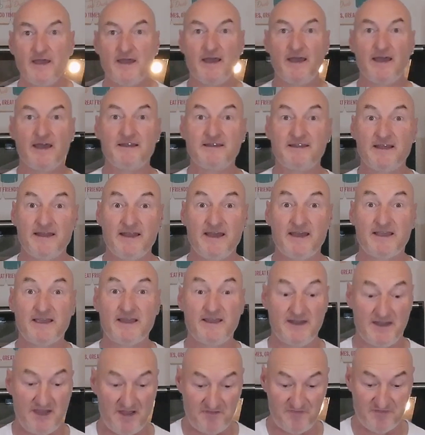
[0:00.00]
And then I
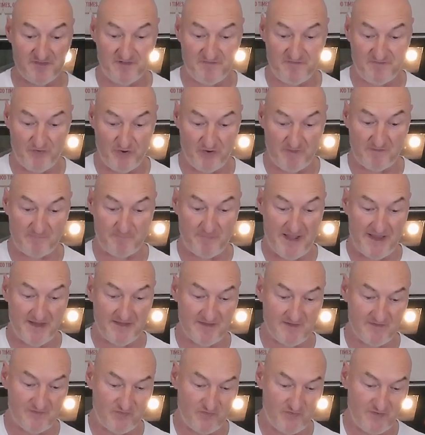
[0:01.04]
can have the first
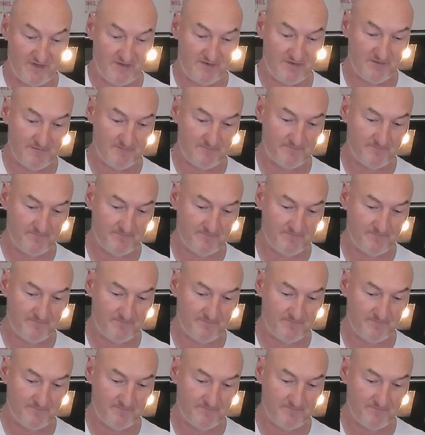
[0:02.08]
bite into it.